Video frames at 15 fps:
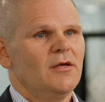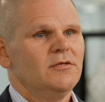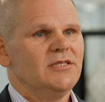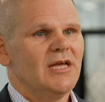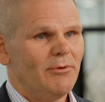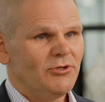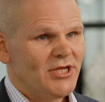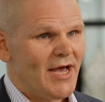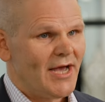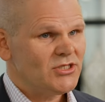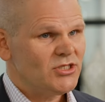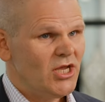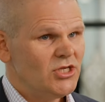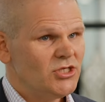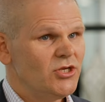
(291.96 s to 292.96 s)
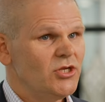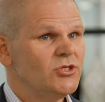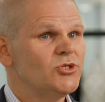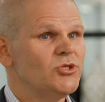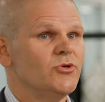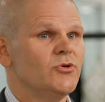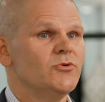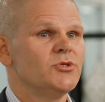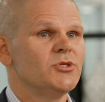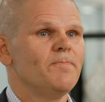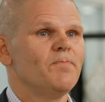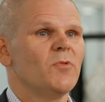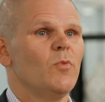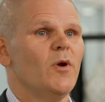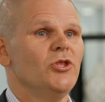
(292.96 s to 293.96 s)
Double taxation ensues
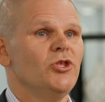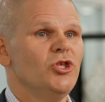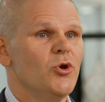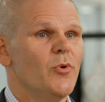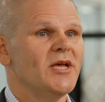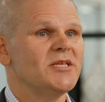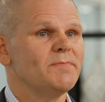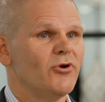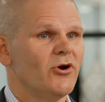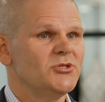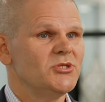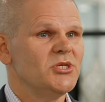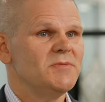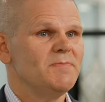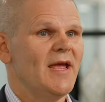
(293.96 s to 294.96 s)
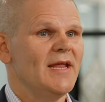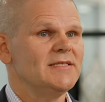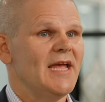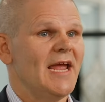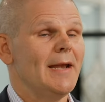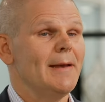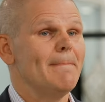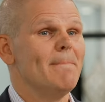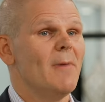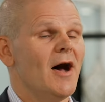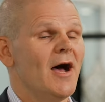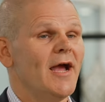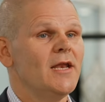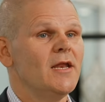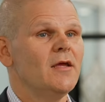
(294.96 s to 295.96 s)
when U.S. persons maintain
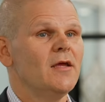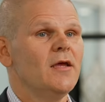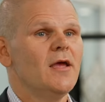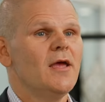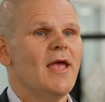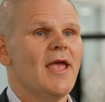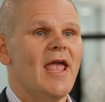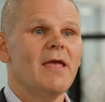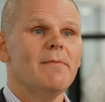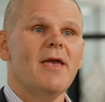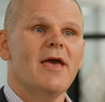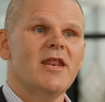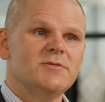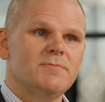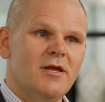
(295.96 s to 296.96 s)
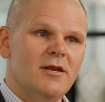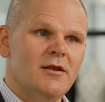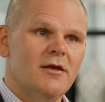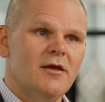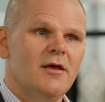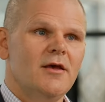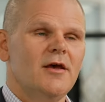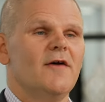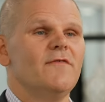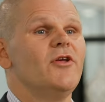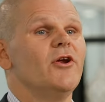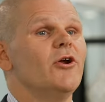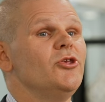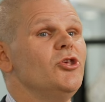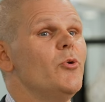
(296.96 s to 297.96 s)
mine and management of
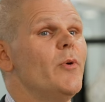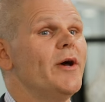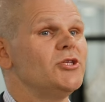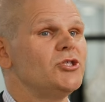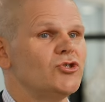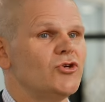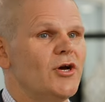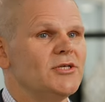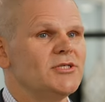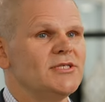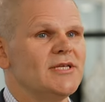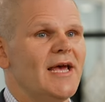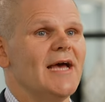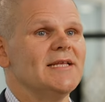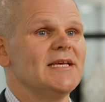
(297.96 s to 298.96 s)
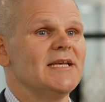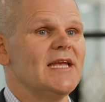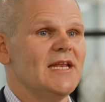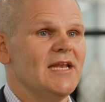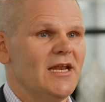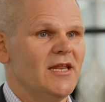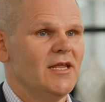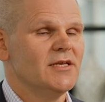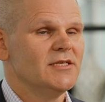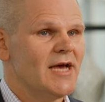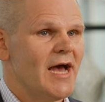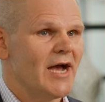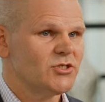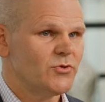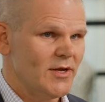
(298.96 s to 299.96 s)
their U.S. trusts as a Canadian tax